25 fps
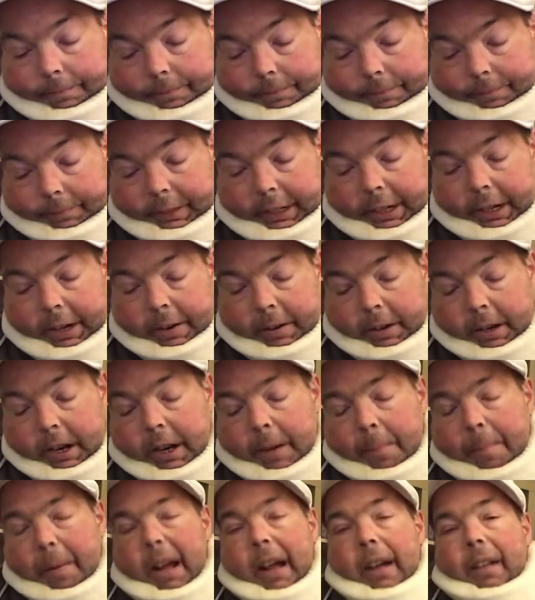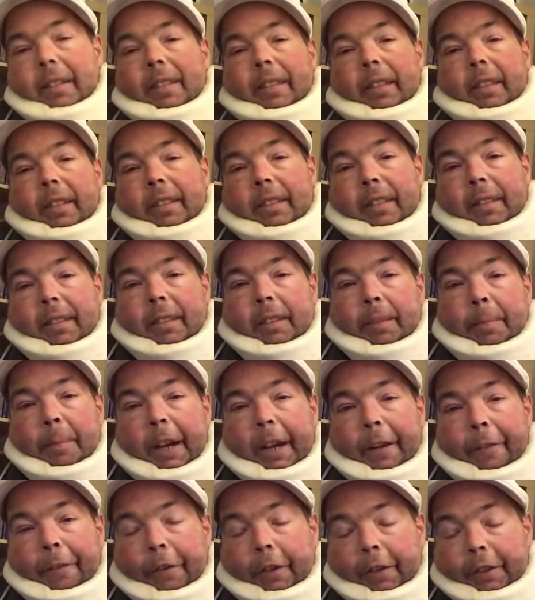You know, unboxings. This is
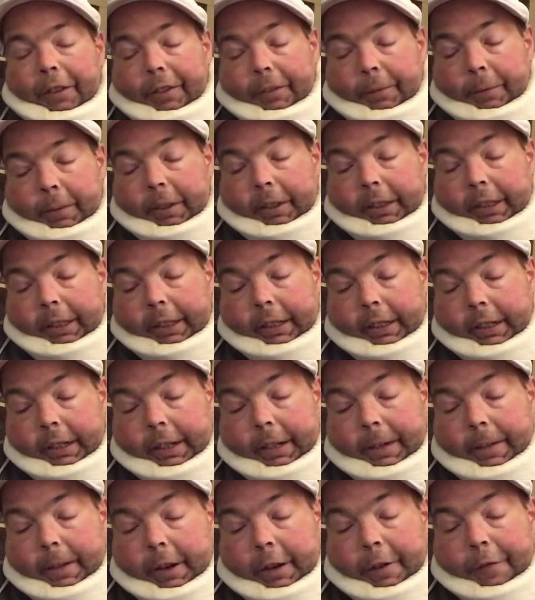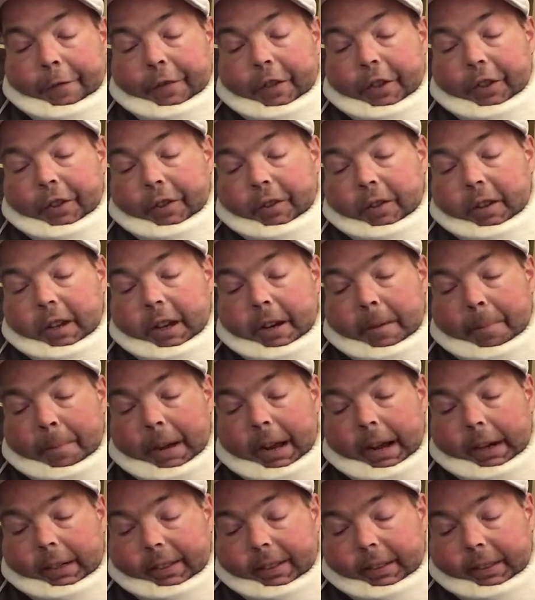my first really official
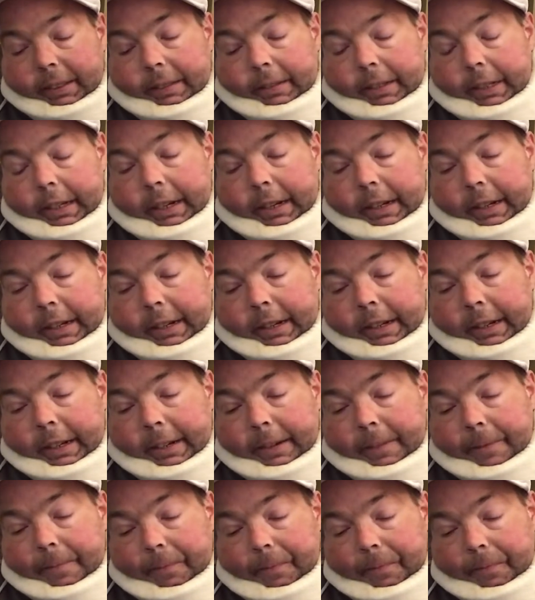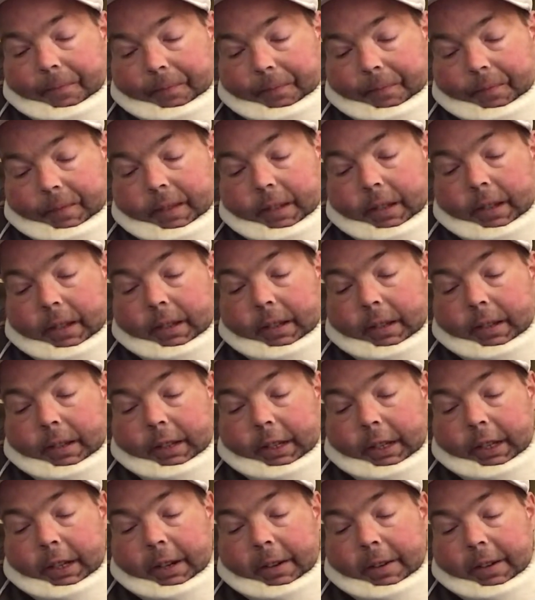unboxing, and
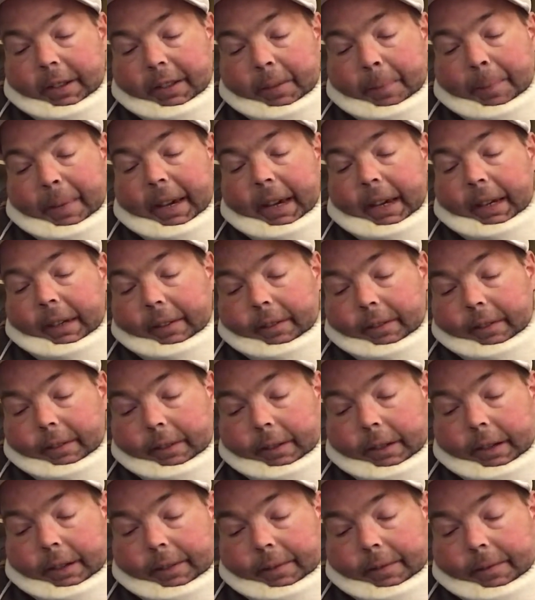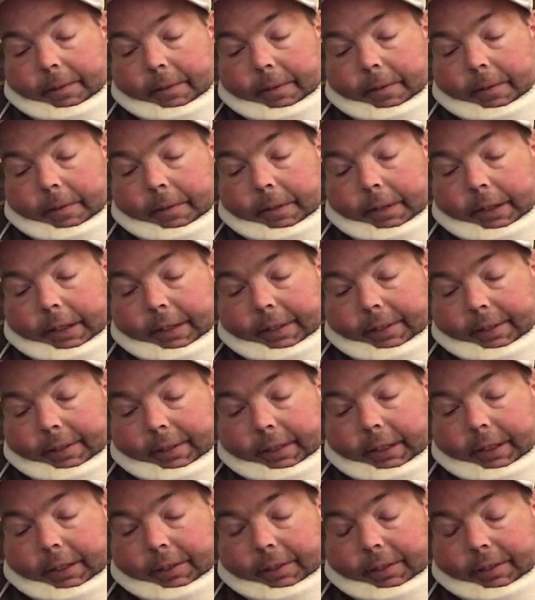you know, it's a pain.
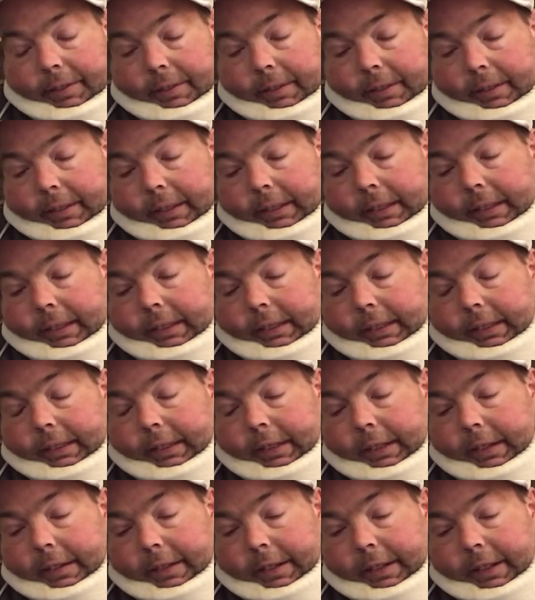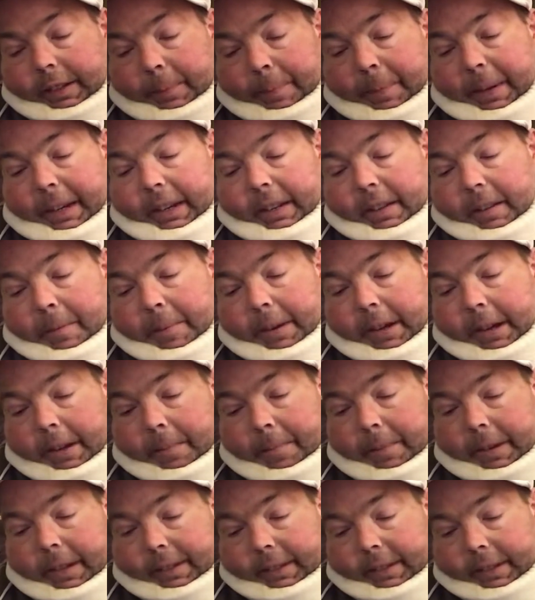It's you know, it's a pain in the butt,
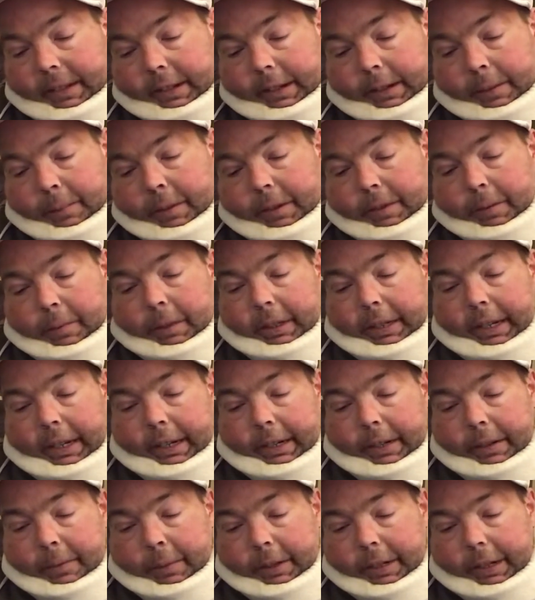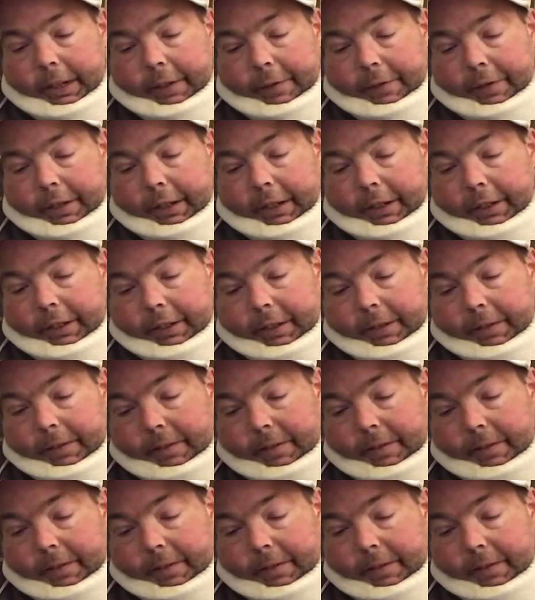but we'll get it finished.